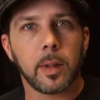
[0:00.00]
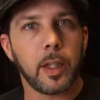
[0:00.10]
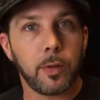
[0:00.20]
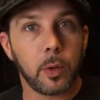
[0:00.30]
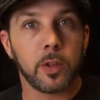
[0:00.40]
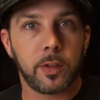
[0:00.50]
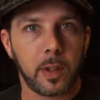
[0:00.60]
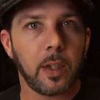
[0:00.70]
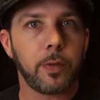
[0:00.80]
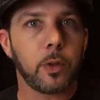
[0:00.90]
if
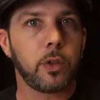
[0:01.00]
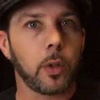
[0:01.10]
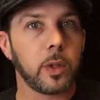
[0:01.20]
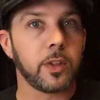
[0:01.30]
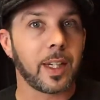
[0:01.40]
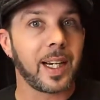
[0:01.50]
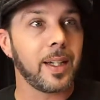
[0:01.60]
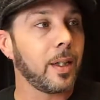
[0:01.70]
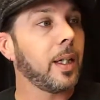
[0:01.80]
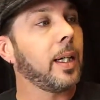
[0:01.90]
you so
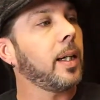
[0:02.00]
desire.